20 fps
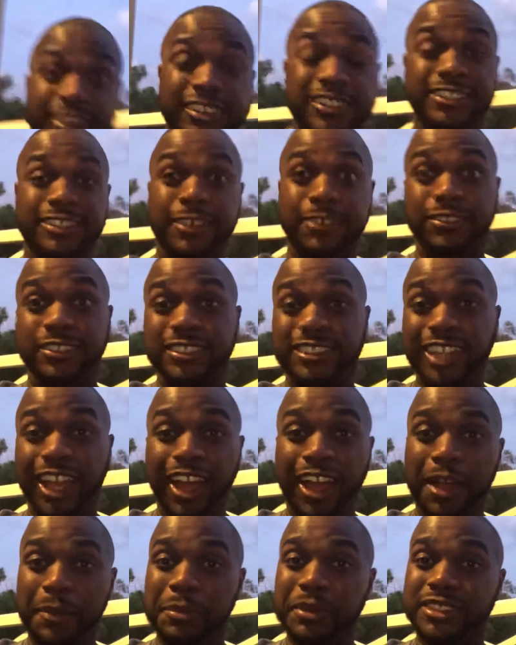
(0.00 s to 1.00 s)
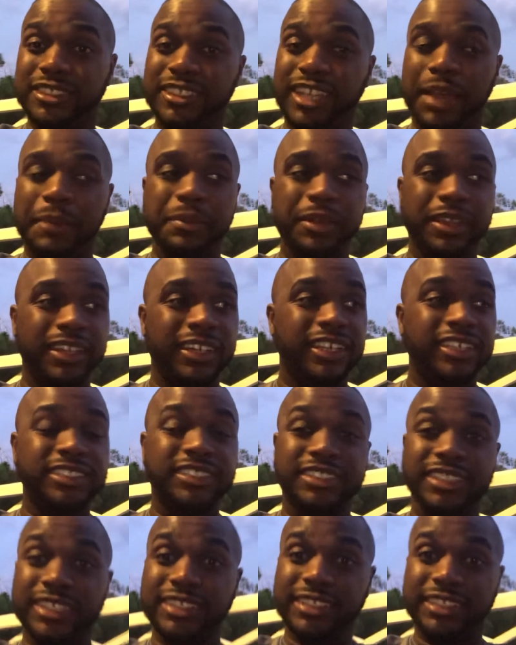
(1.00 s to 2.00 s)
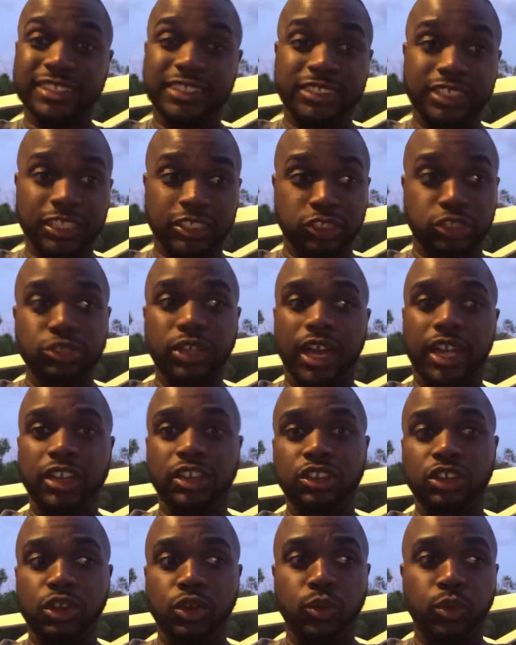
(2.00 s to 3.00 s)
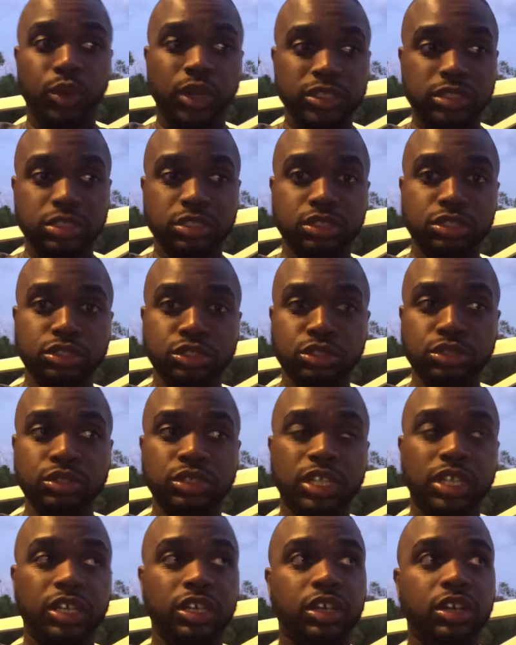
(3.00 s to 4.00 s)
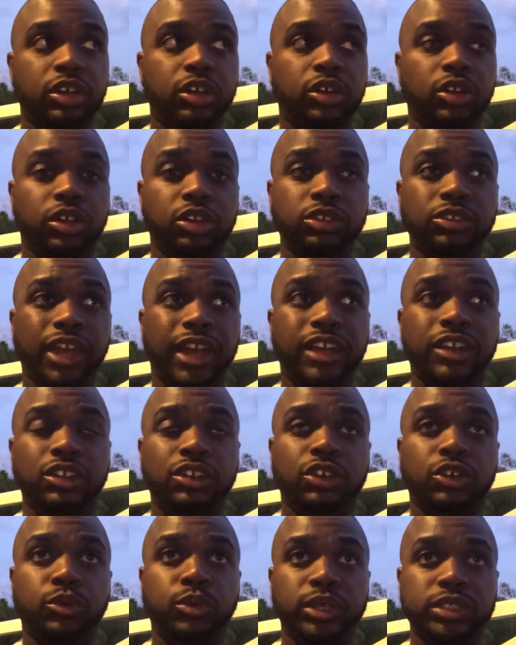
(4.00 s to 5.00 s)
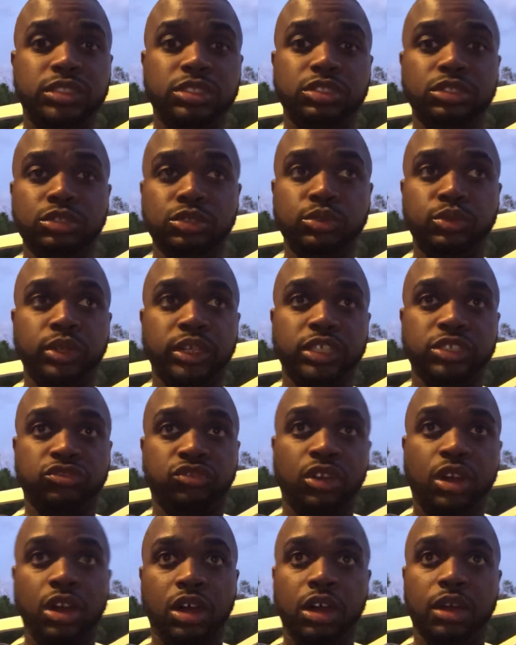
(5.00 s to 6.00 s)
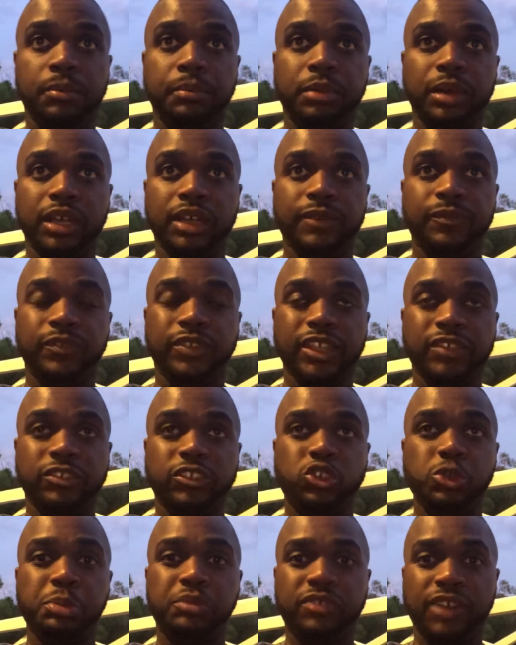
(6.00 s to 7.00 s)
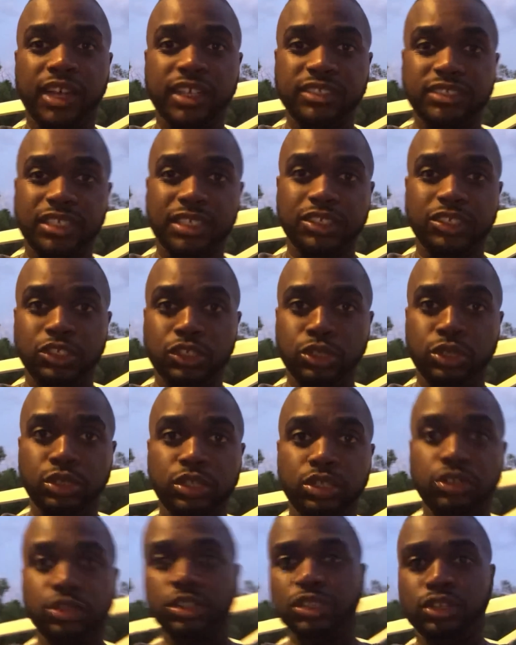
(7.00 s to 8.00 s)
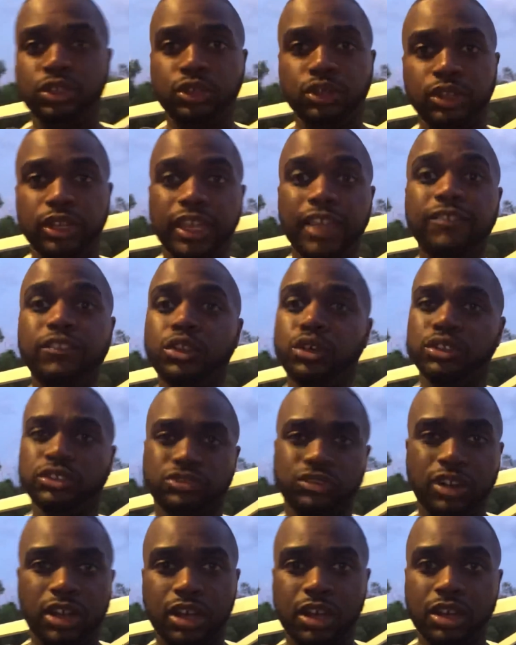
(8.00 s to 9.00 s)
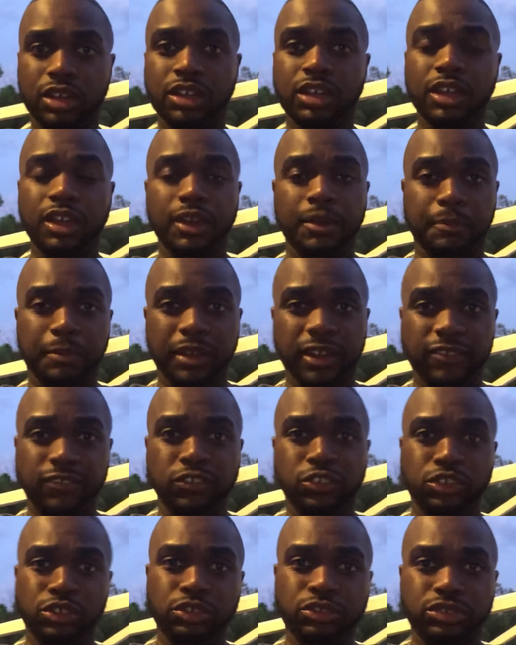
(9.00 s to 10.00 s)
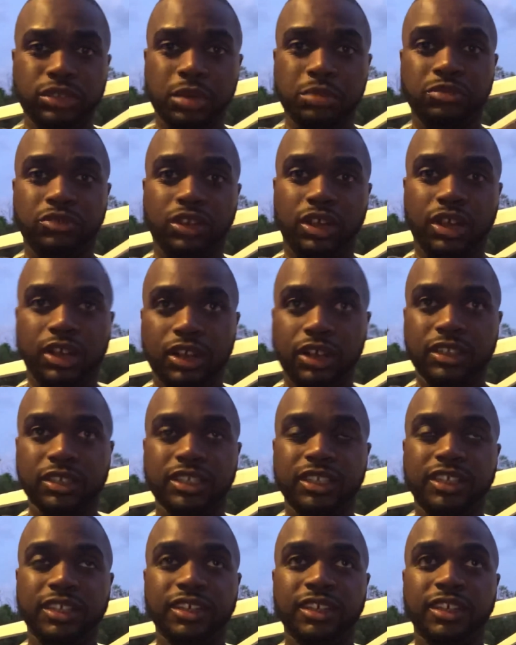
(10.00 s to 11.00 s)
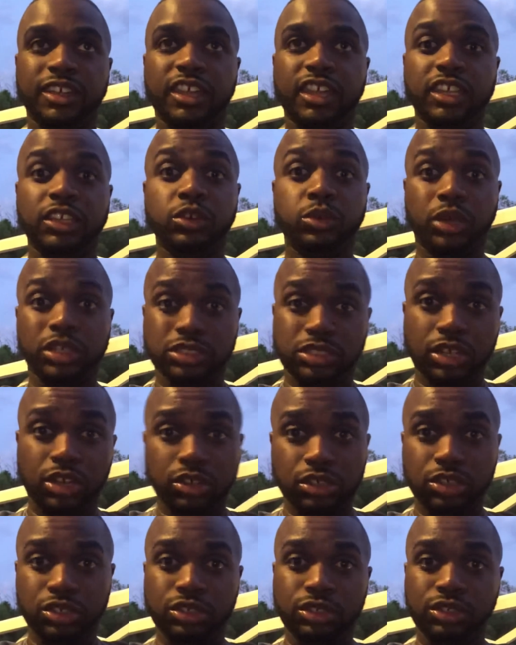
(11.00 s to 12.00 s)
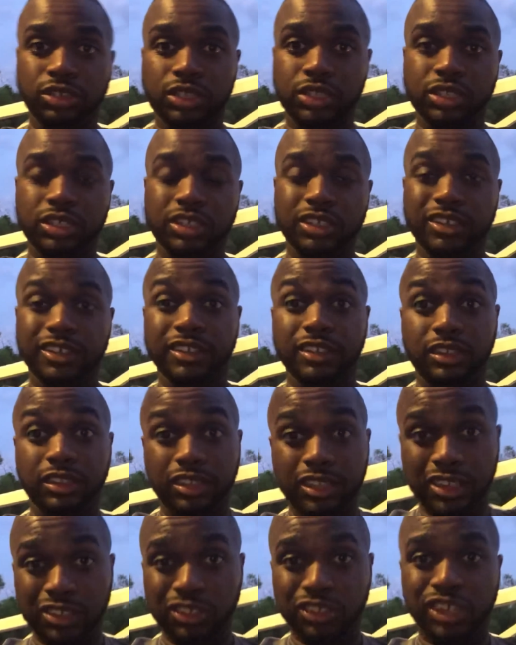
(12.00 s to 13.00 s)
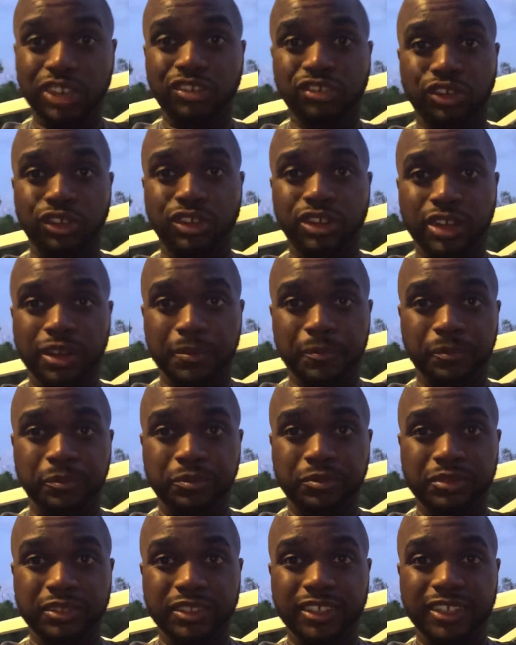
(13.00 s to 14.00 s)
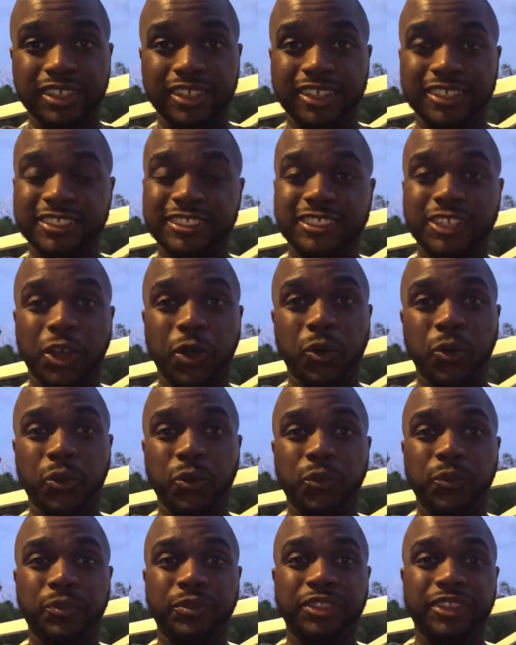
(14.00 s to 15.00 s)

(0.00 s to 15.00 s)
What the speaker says: So the job is, I mean, it's intense. You got to know what to do. You got to know what to do, what is wrong. But if the supervisor tell you to do it, you can do it, even though it's wrong. But if you do something wrong and you weren't told to do it, then you get rolled up. So,